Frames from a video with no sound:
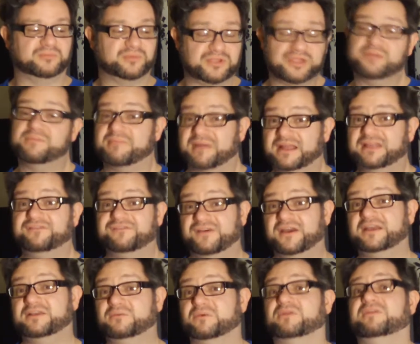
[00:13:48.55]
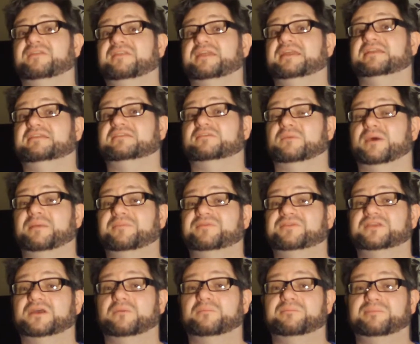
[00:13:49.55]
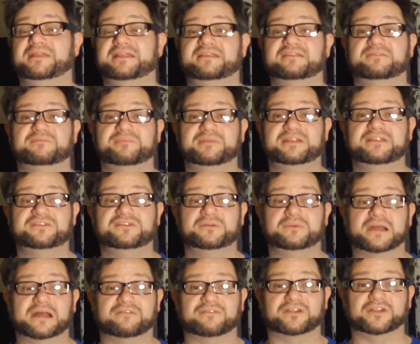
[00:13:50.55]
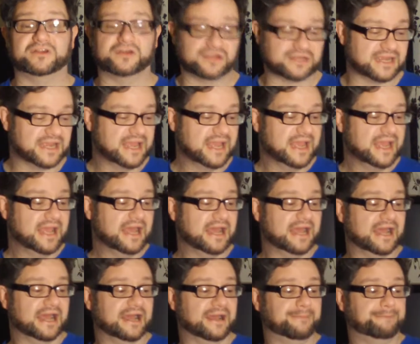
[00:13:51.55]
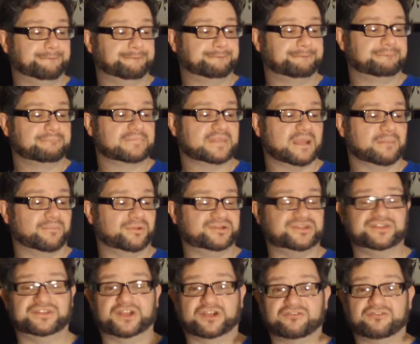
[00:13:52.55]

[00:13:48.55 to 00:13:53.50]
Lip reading: But you might find one on the interweb, so please do have a look. But she's a